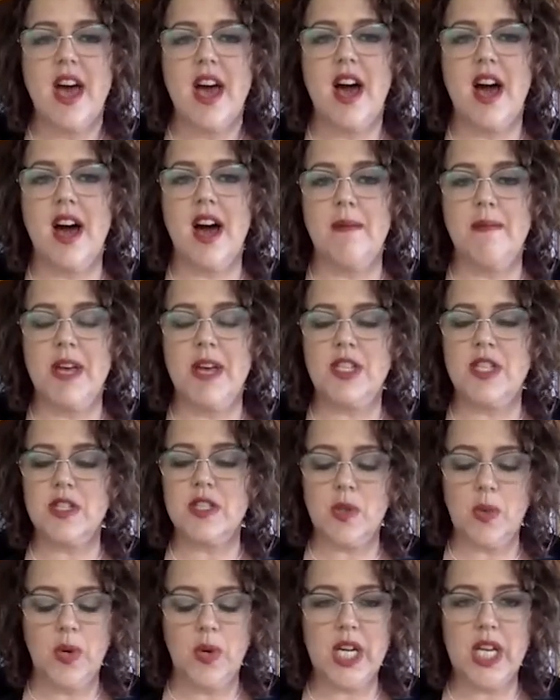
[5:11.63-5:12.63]
And
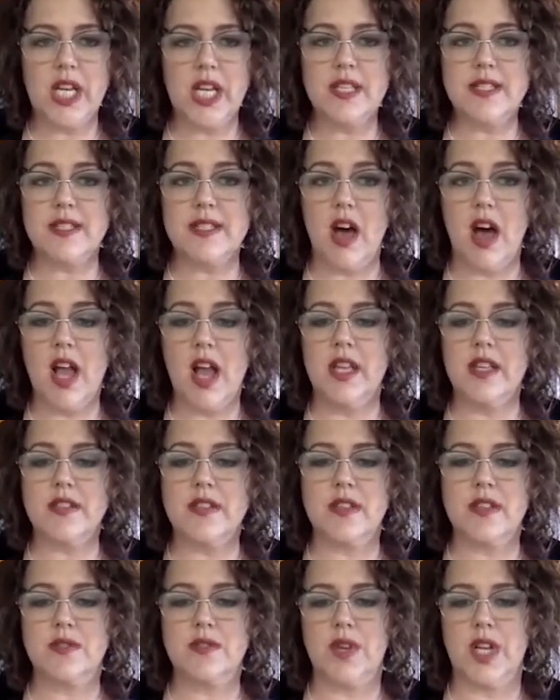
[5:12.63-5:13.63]
just quickly, silence
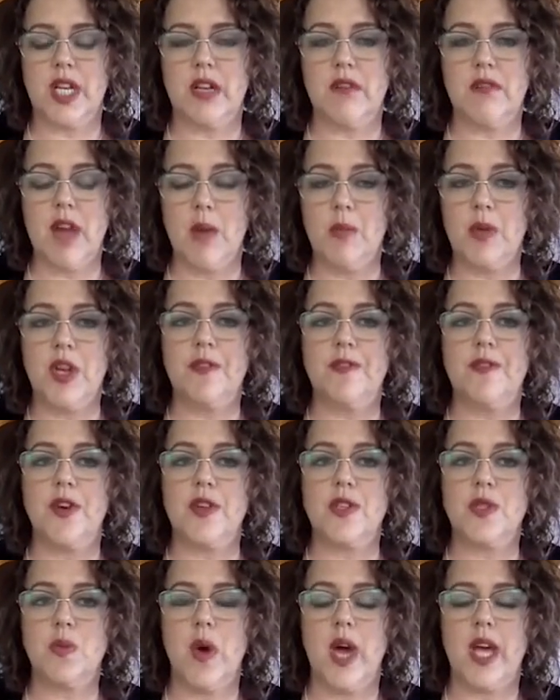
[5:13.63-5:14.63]
is really around when you
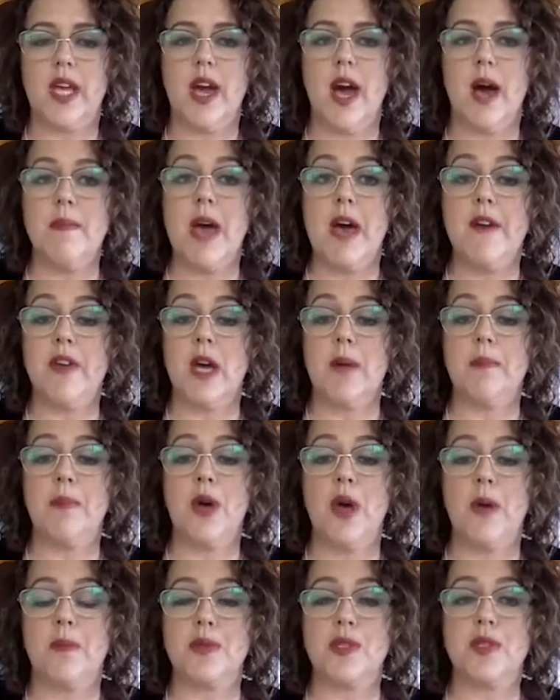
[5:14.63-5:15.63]
first wake up, having a
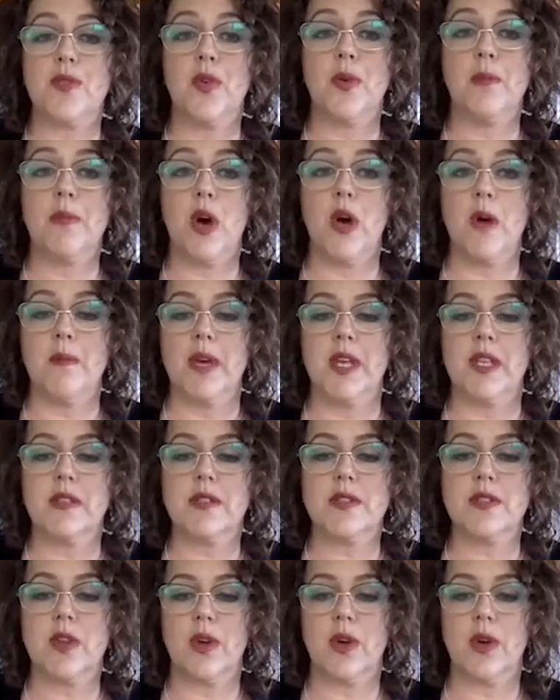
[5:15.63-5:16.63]
purposeful moment.
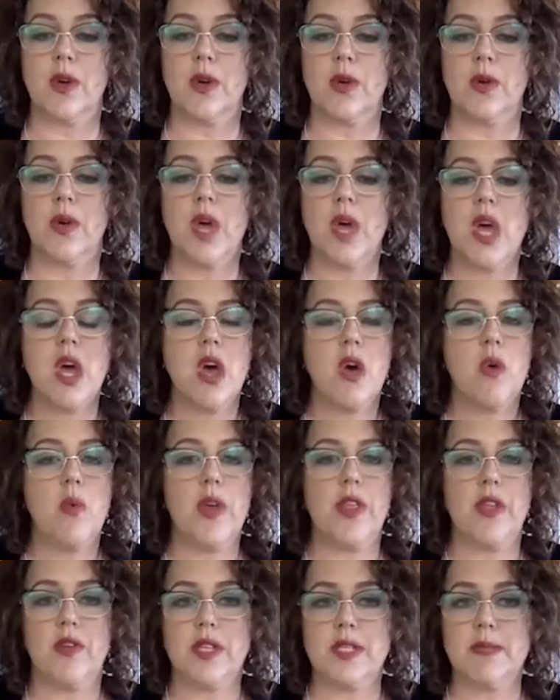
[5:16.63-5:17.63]
So
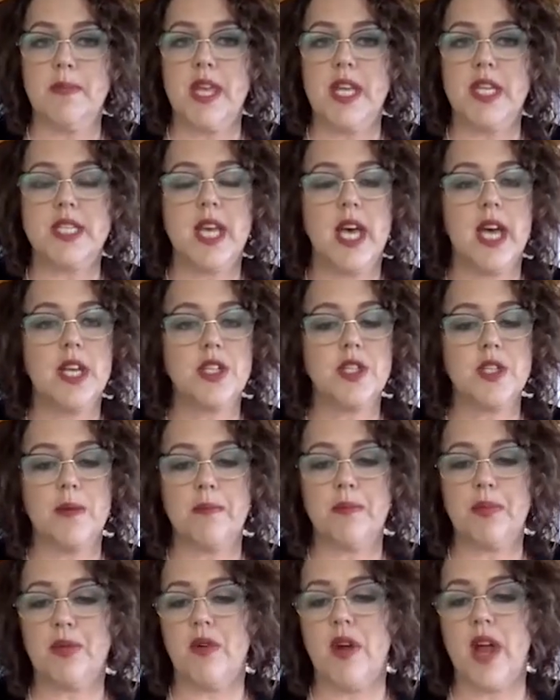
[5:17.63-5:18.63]
whether it's
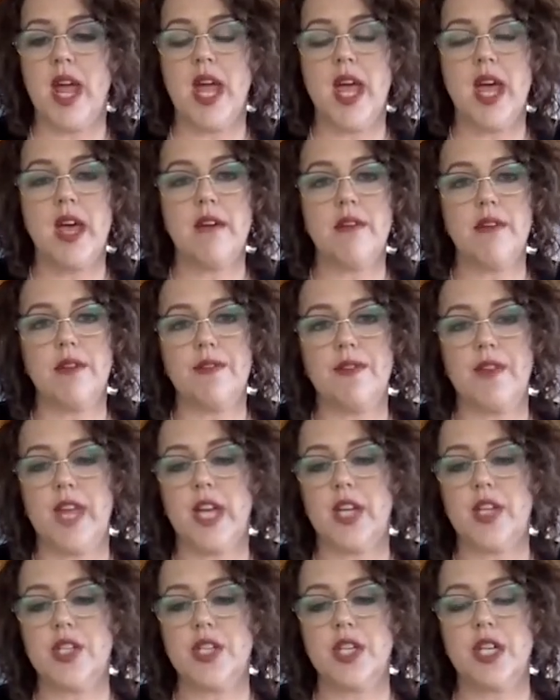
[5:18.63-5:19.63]
meditation, prayer,
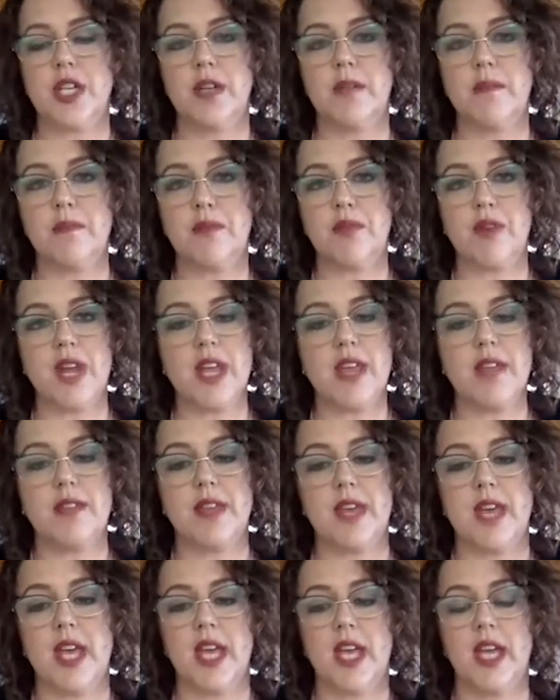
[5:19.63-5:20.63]
reflection,
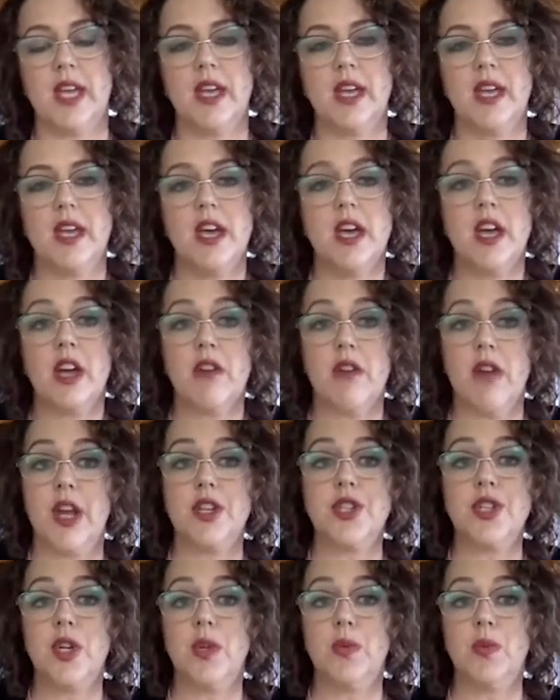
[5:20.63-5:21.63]
breathing,
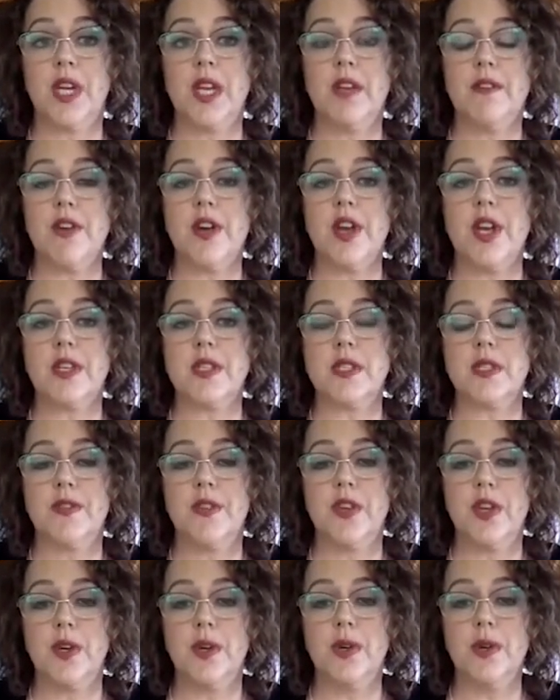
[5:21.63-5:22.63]
gratitude, whatever it is for
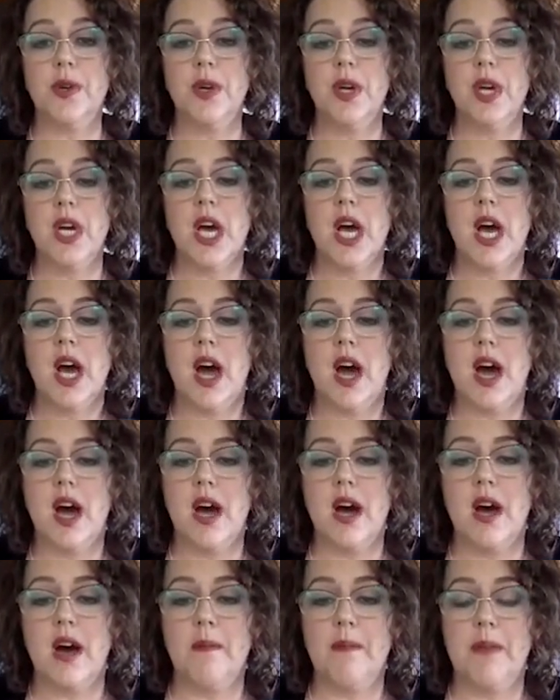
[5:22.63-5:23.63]
you,
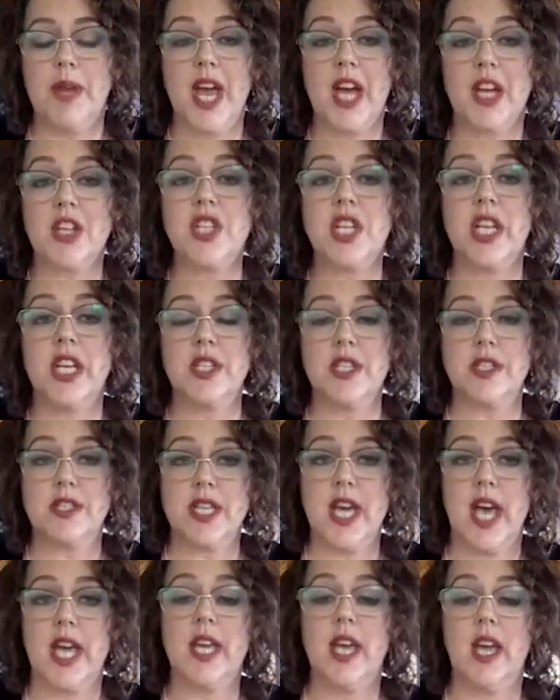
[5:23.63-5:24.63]
But actually just
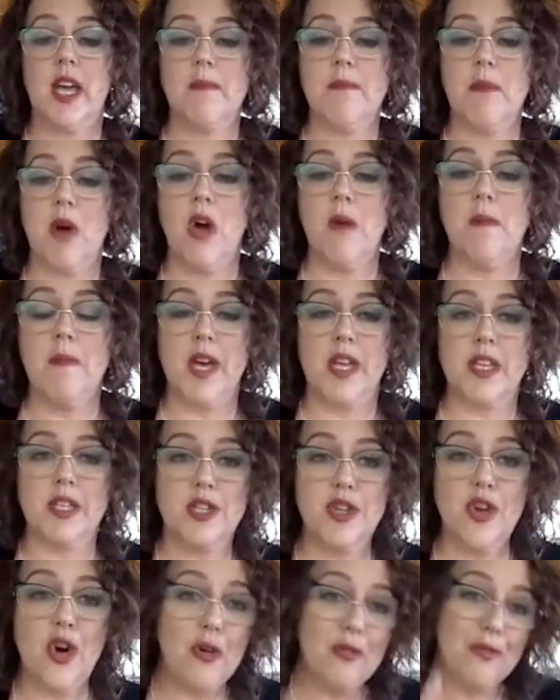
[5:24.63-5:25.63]
taking a moment,
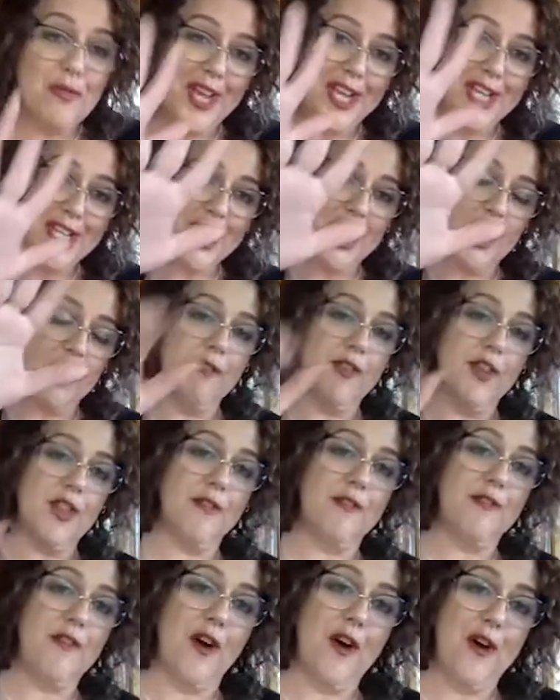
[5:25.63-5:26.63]
not reaching for the
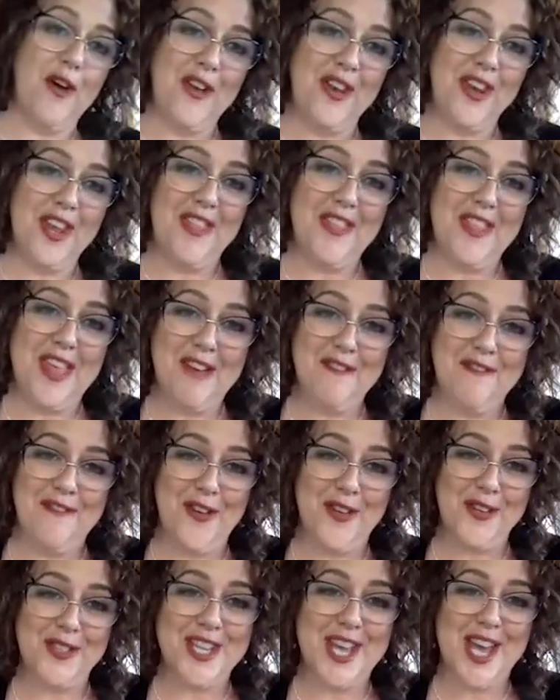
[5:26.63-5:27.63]
phone in that
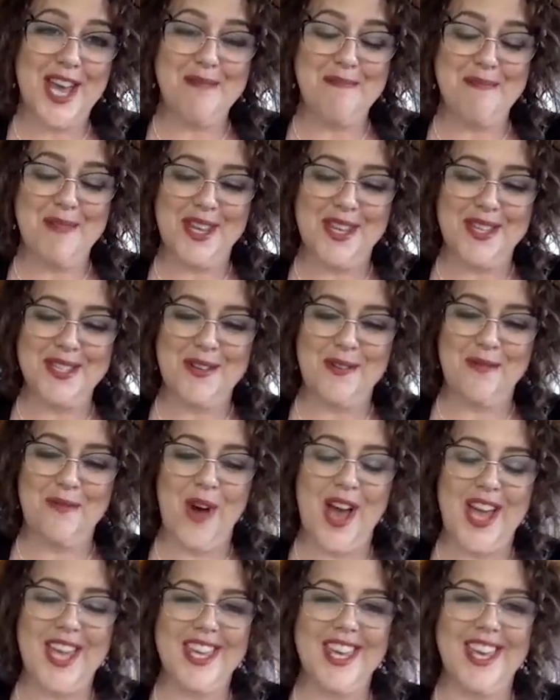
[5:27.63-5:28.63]
first 8 minutes of
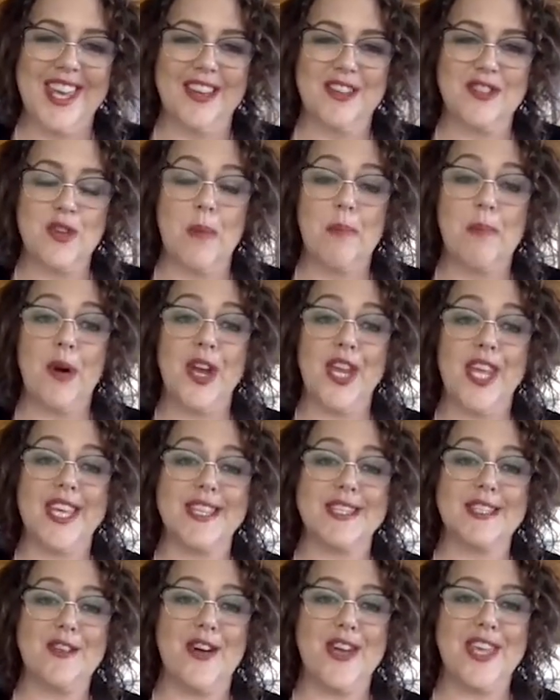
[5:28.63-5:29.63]
waking because your body
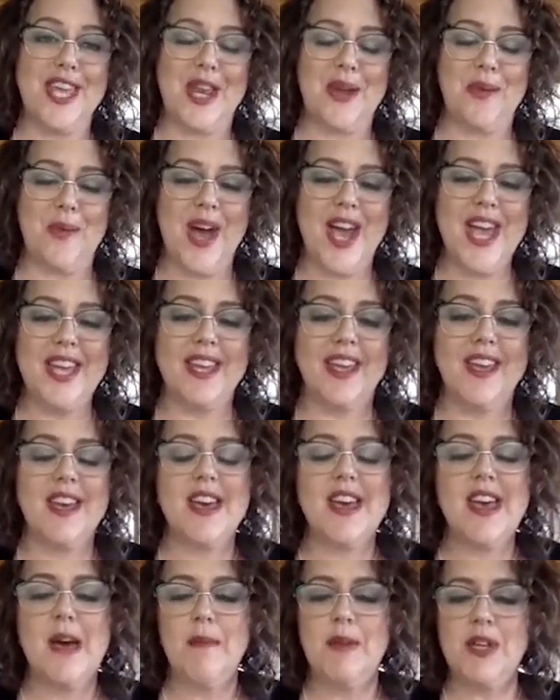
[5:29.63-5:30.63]
is not yet awake,
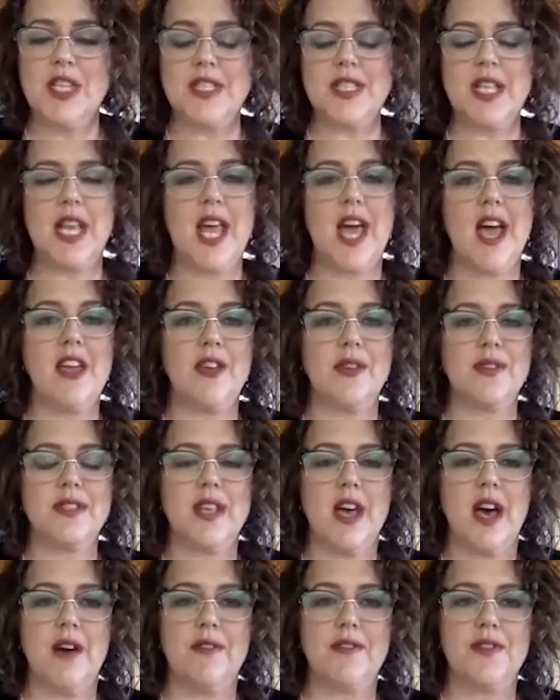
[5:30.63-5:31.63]
but just allowing
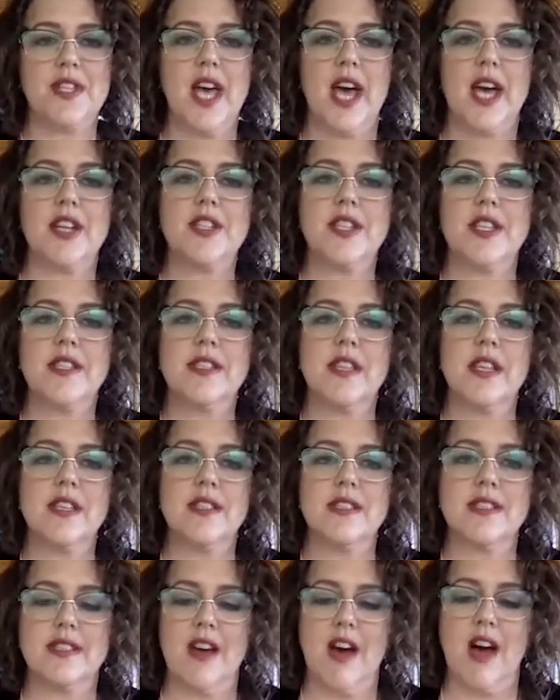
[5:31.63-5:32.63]
yourself to actually sit
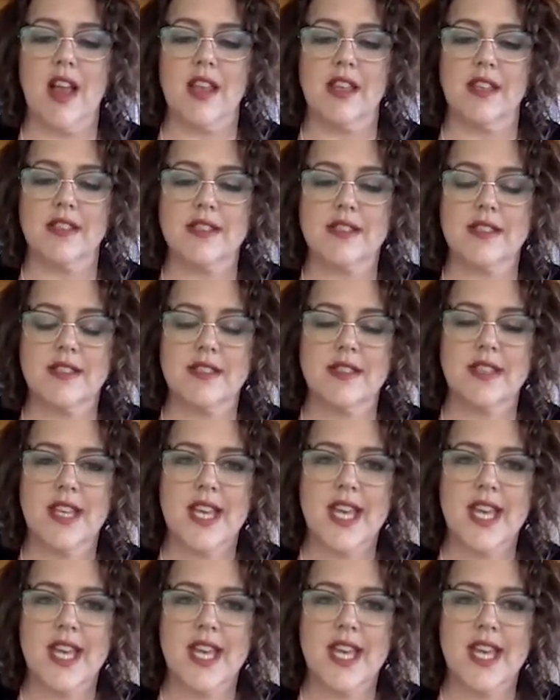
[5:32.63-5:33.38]
in silence.